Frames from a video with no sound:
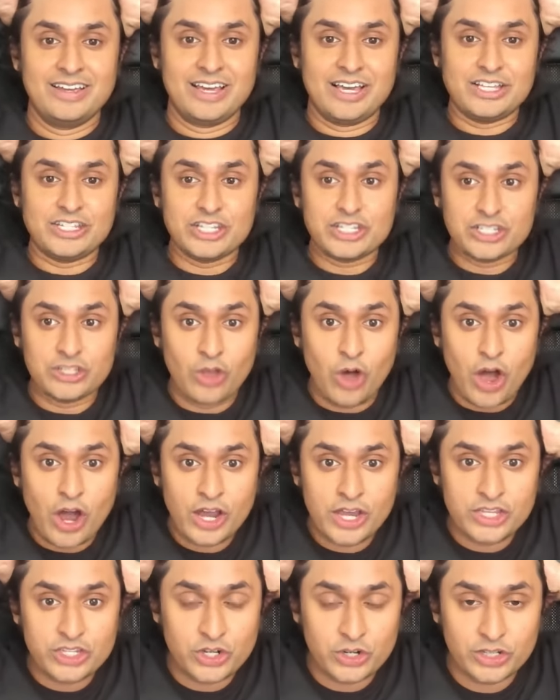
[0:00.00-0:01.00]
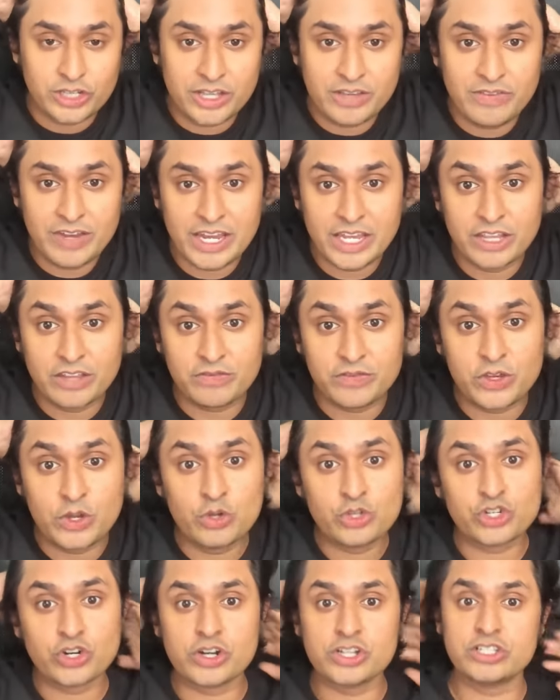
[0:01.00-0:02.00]
Because as long as you're living in the
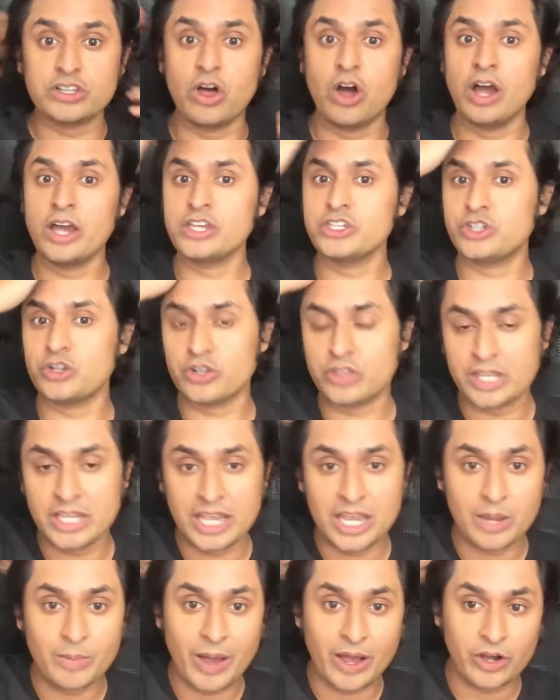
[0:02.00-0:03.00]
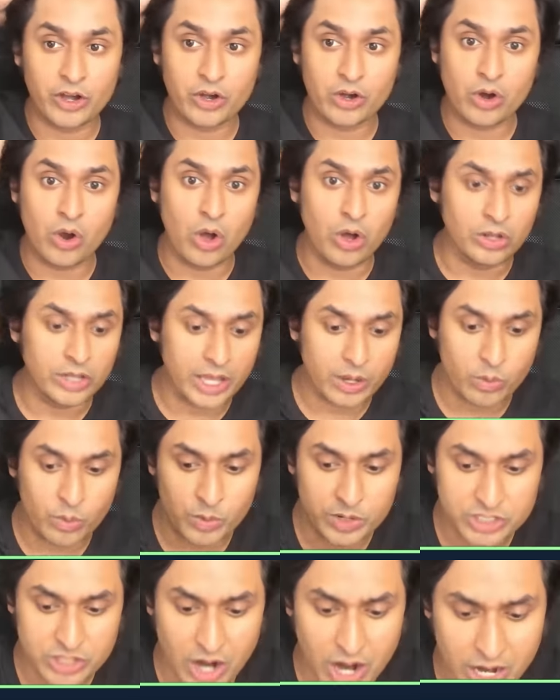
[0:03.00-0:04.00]
future, as long as you're thinking about your goal, like when
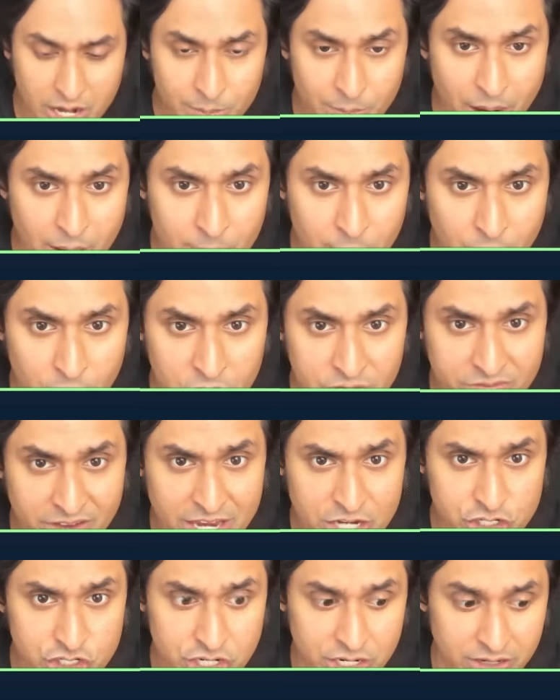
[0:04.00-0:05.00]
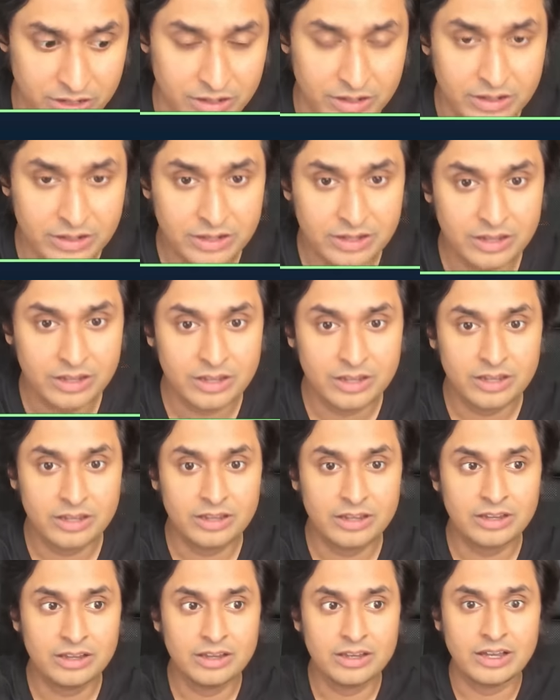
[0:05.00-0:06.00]
we talk about motivation,
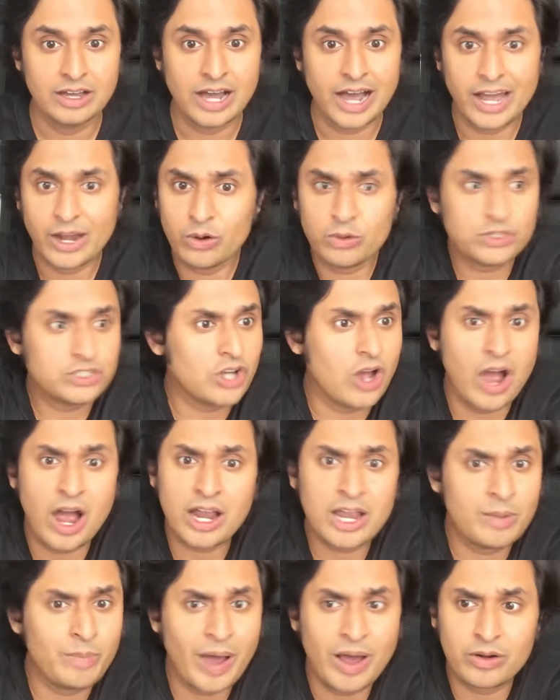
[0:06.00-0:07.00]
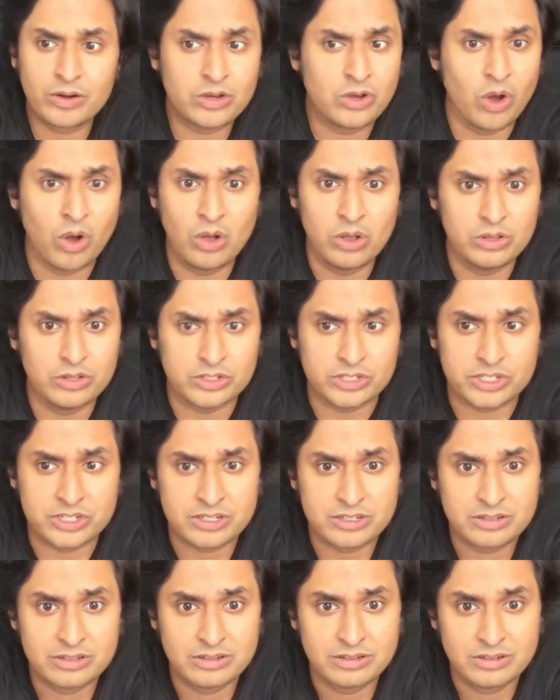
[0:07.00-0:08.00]
I don't talk about
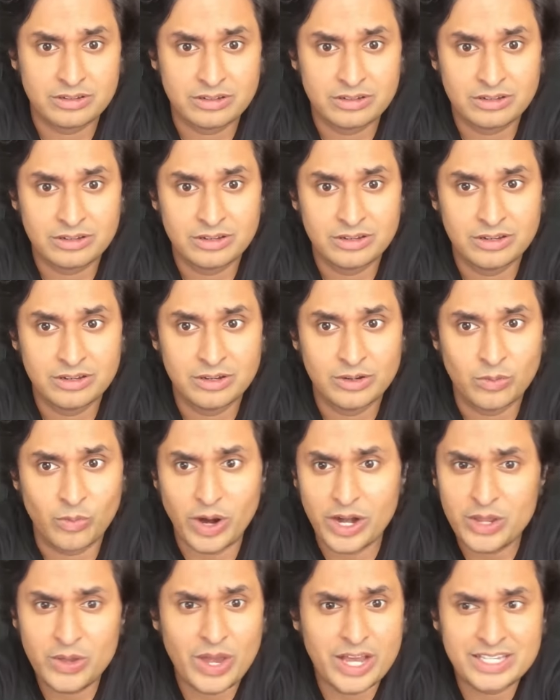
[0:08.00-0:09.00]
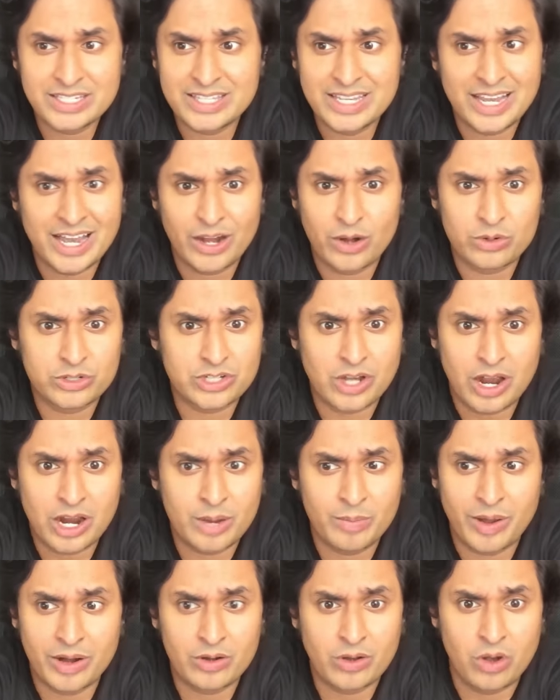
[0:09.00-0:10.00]
goals. Why do you guys think I don't
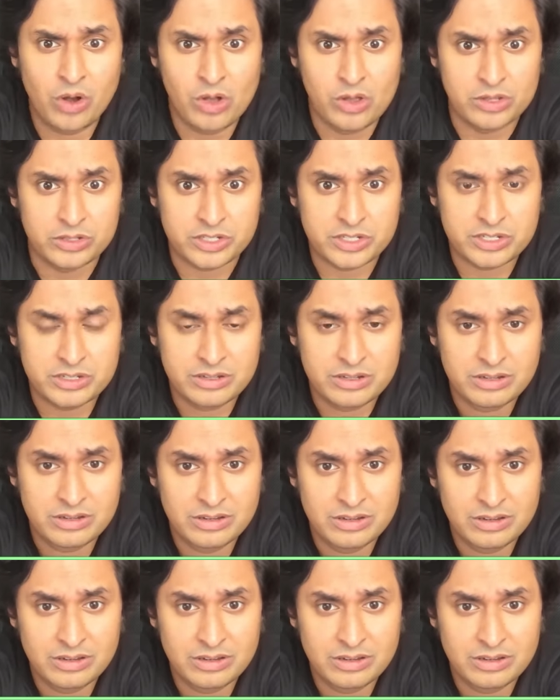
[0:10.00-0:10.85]
talk about goals?